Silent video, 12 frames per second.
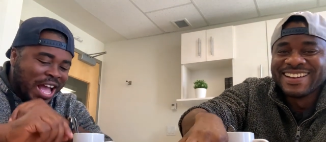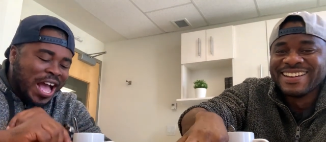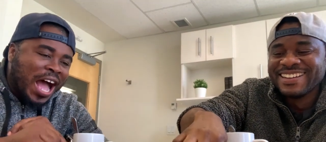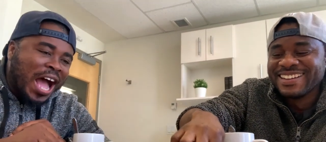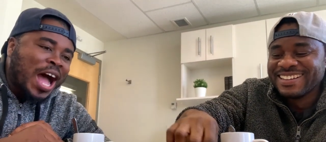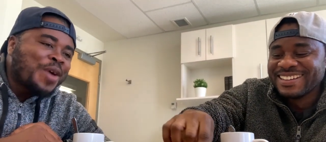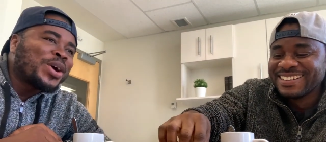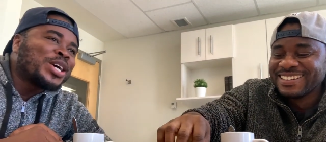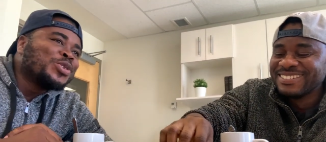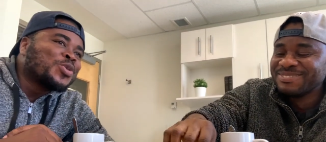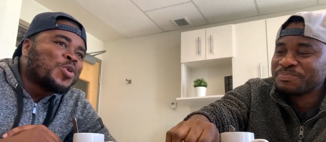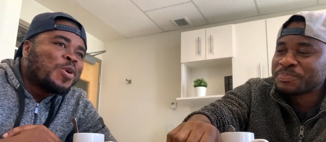Speaker 1: How are
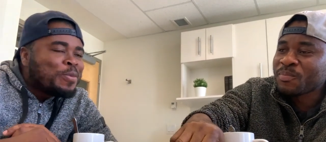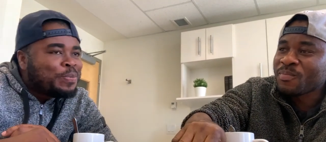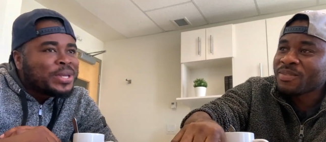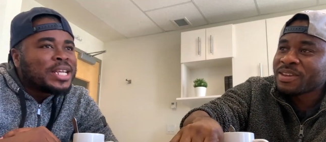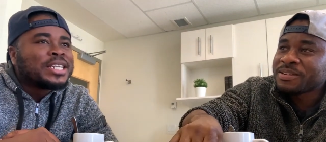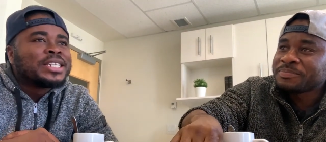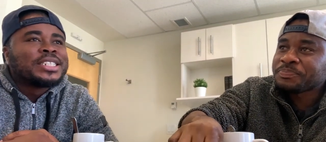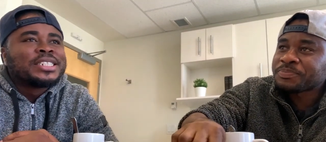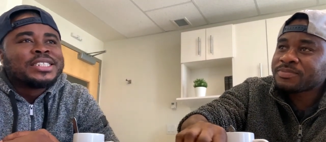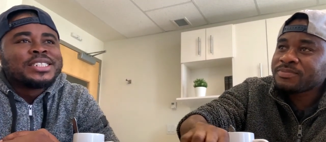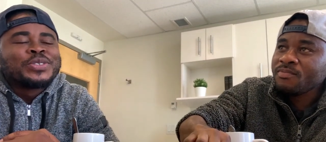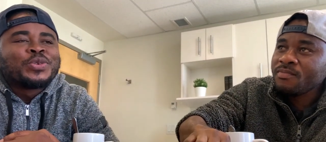you coping,
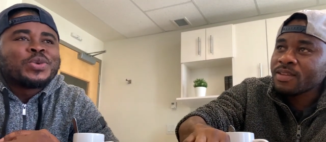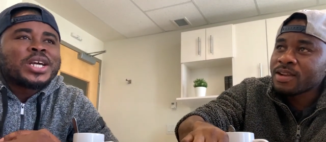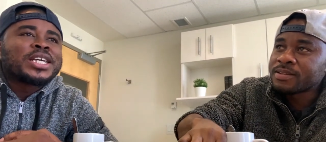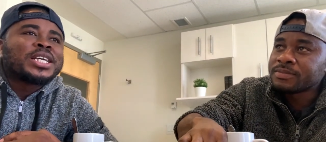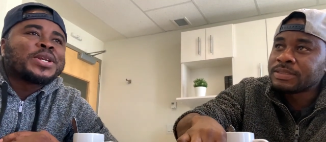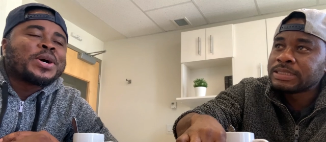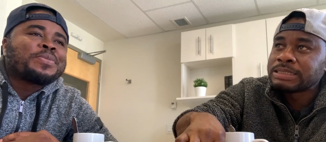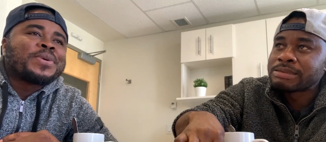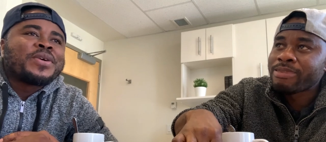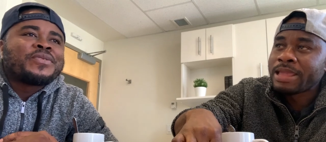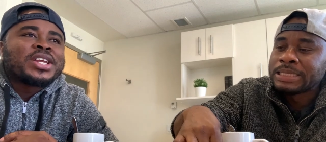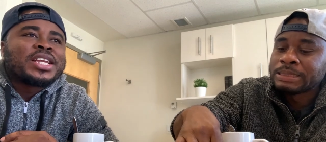waking up
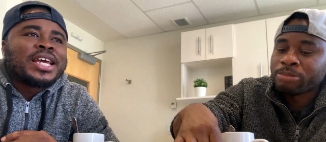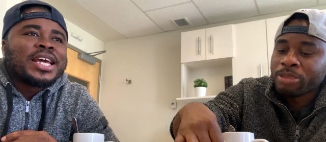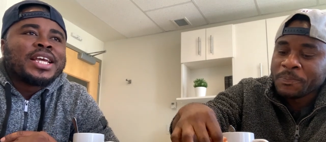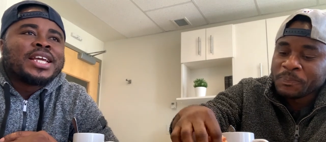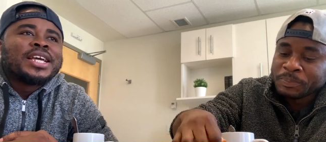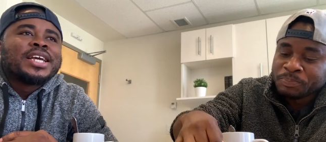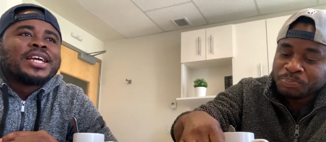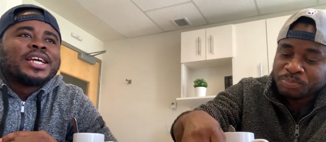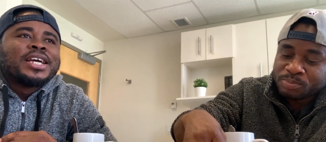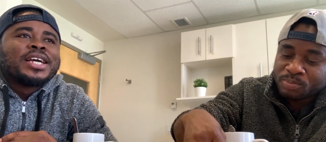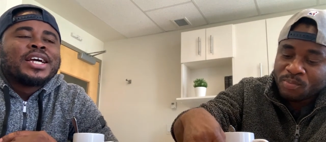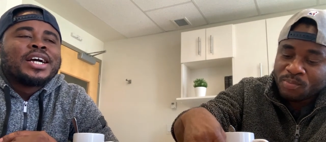every day?
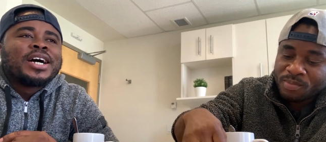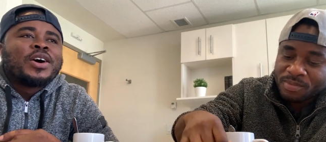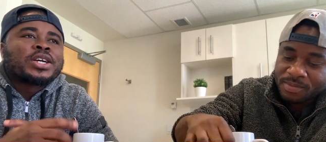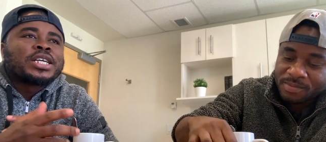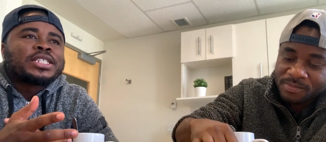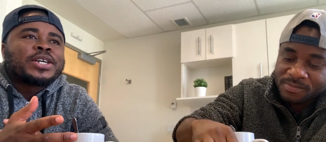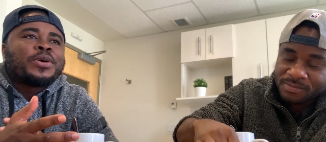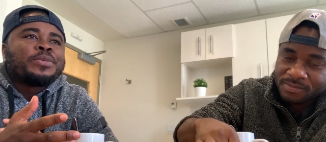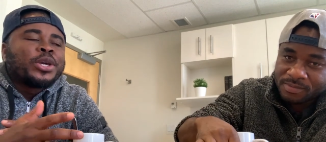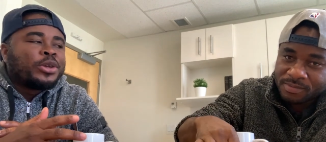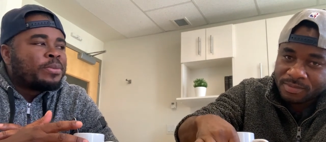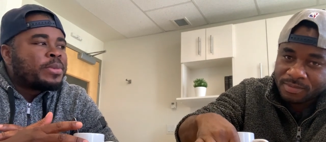Okay, tell
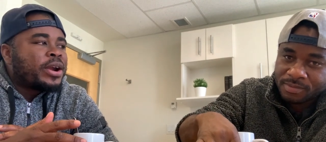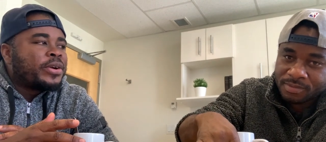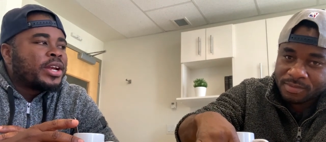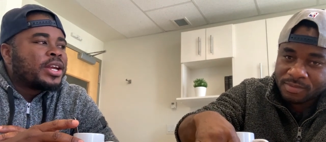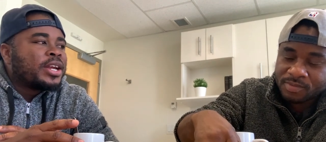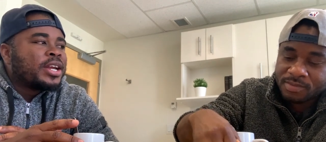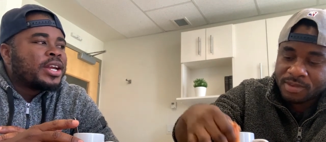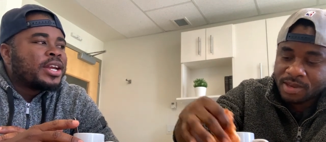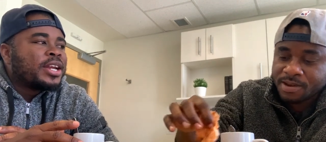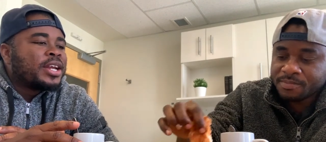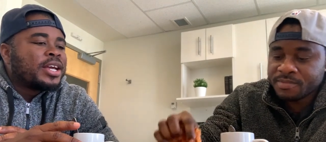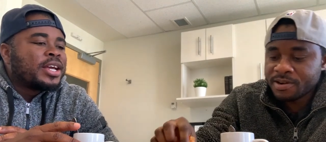me, you're married.
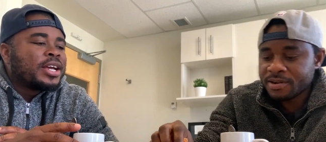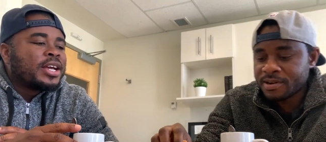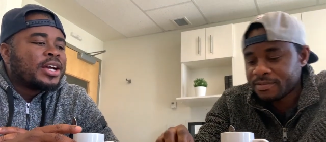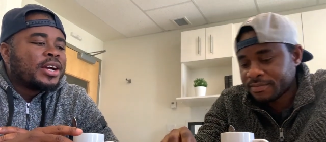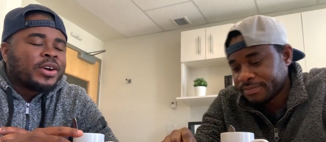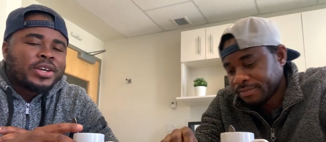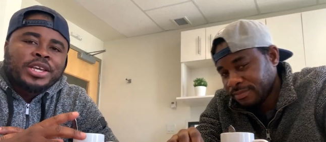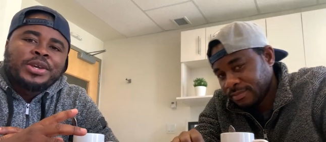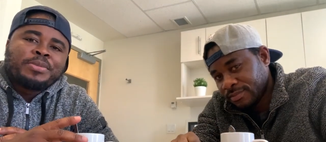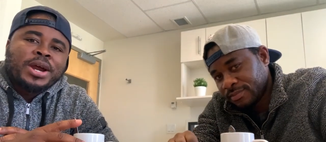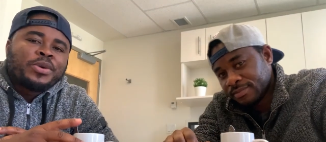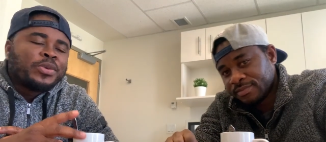Yeah, I'm married. Okay, you're
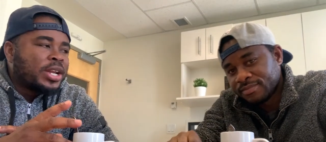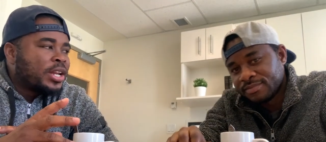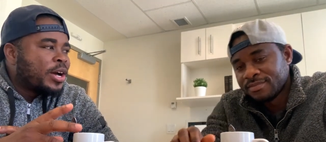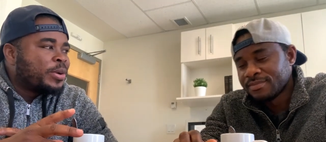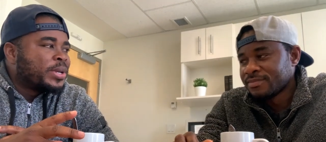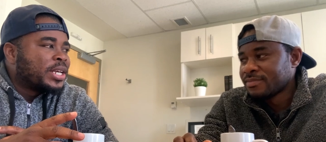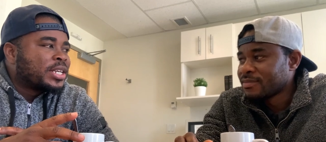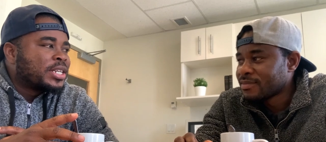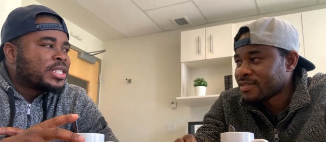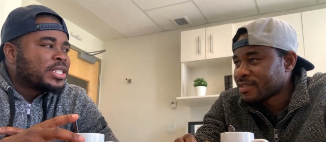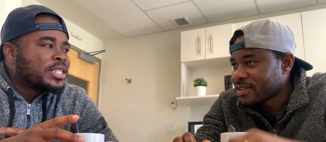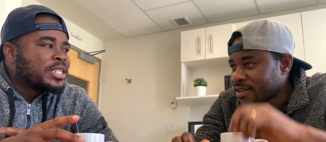married with how many
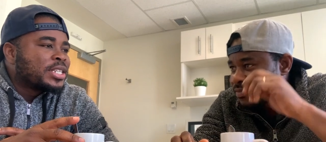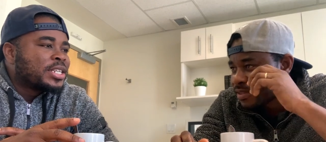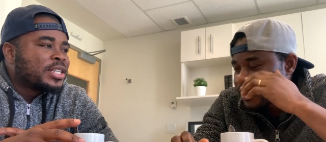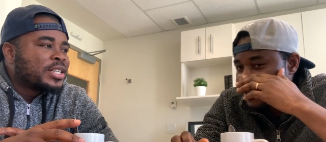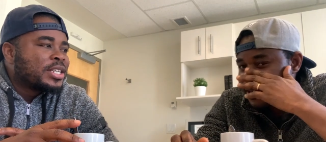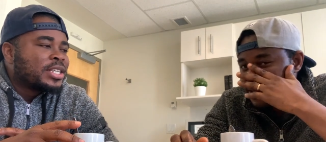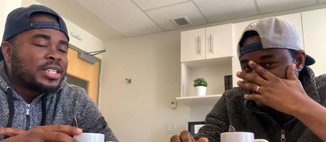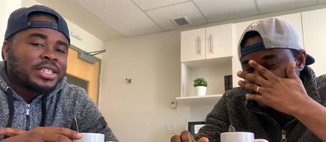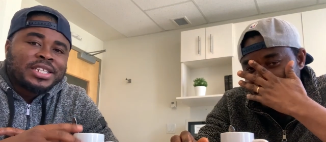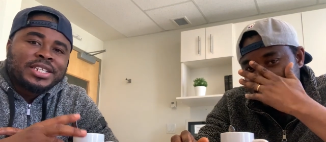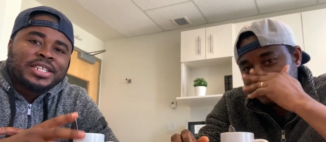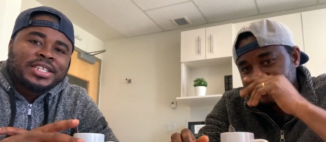kids? I have three kids.
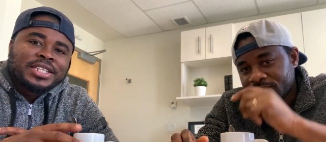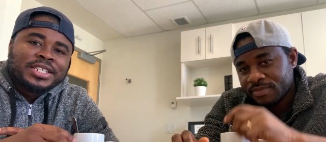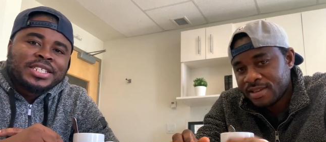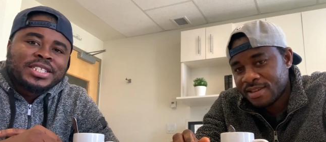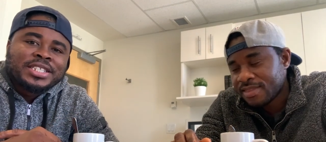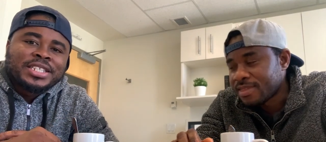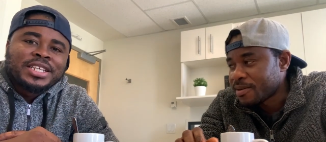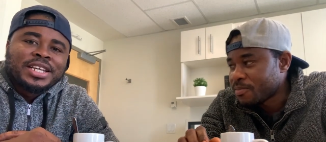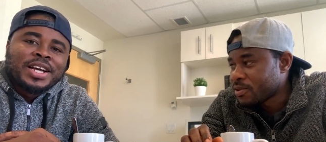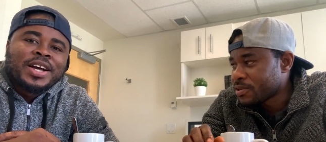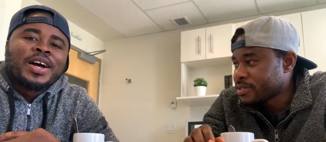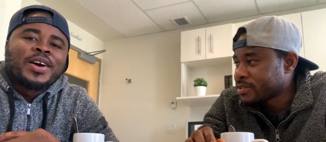Three kids. Yeah, three
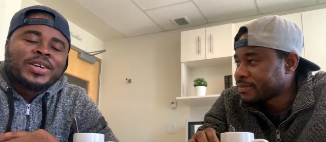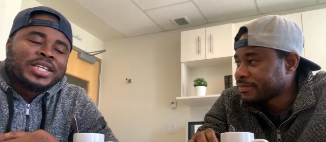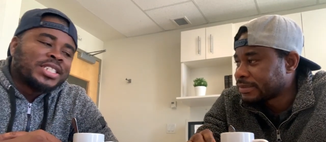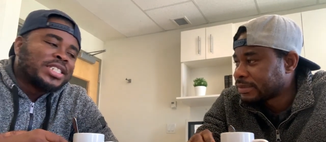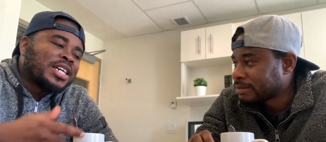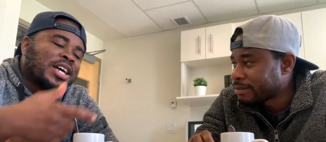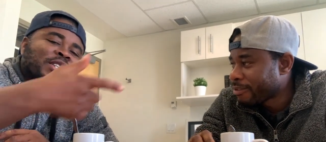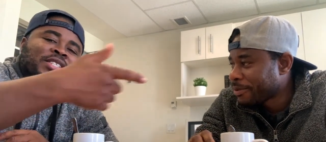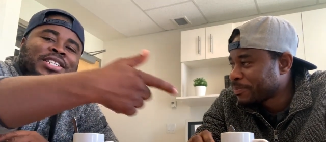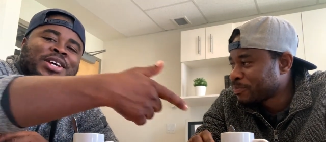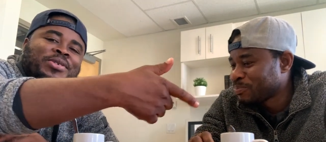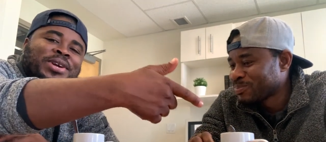boys. Okay, shout out
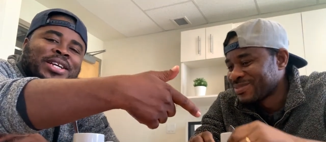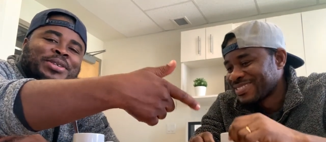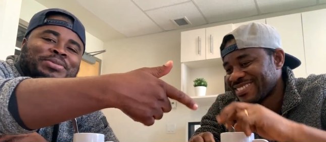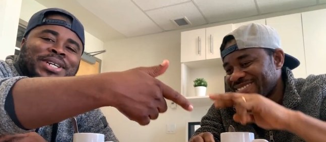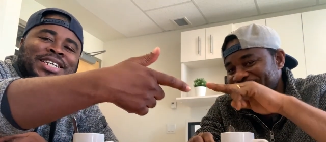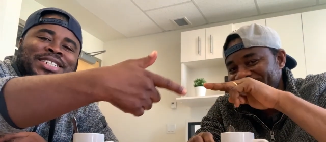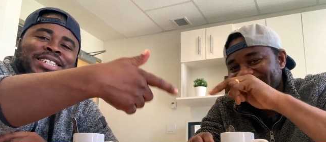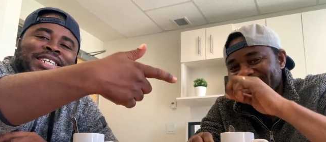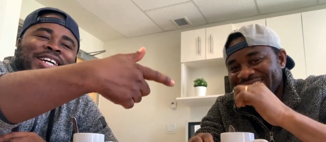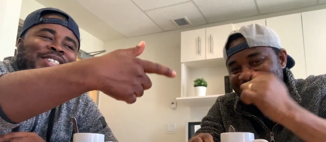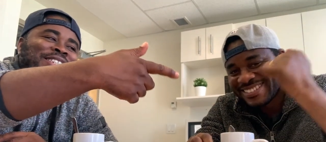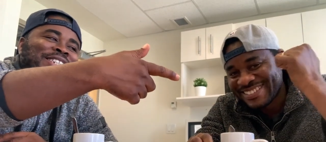to the ring, man. Yeah. Shout out to